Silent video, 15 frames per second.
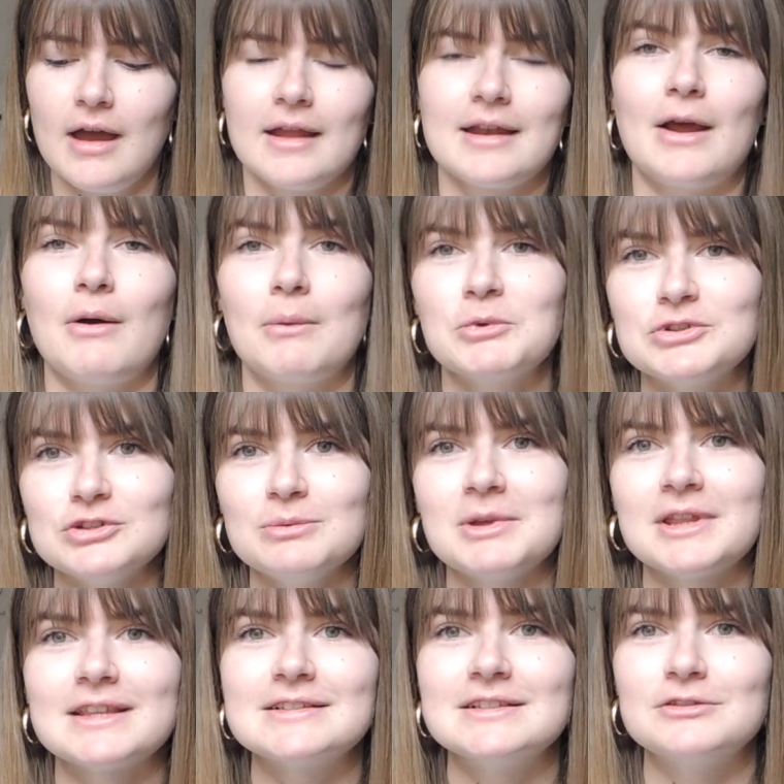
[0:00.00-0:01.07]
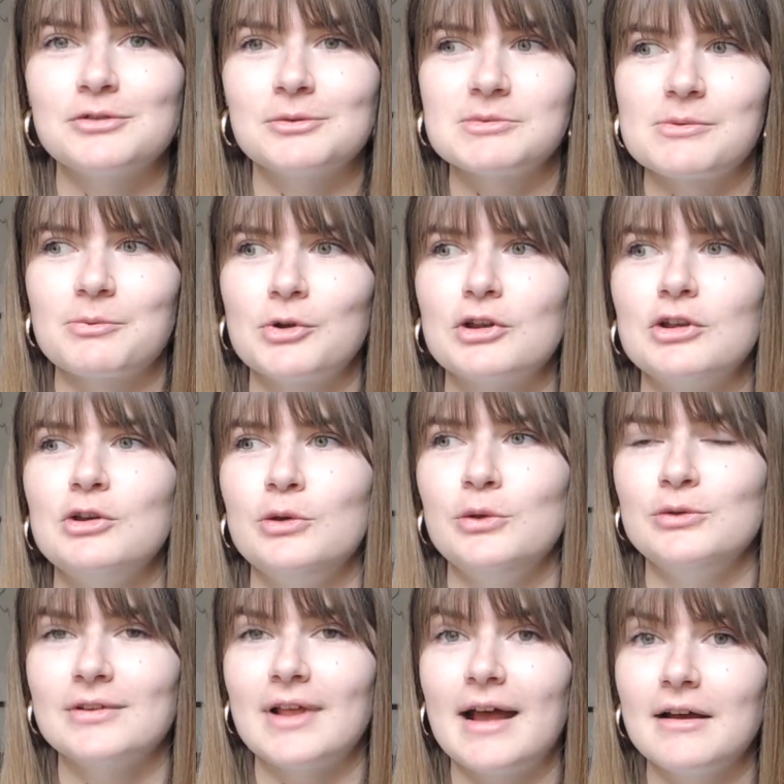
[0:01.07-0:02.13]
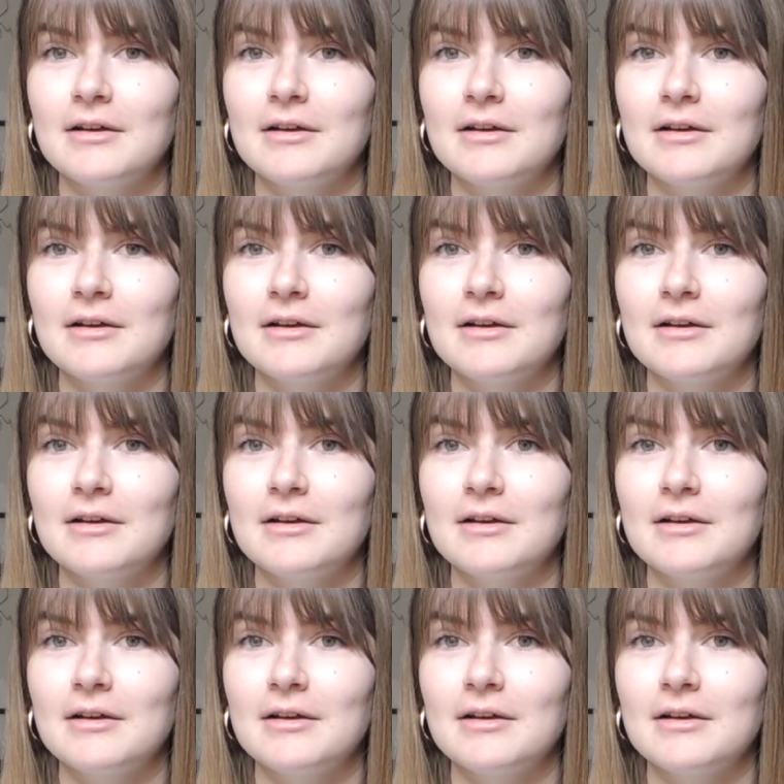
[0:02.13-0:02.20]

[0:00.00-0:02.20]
Now, I'm assuming this is from someone who's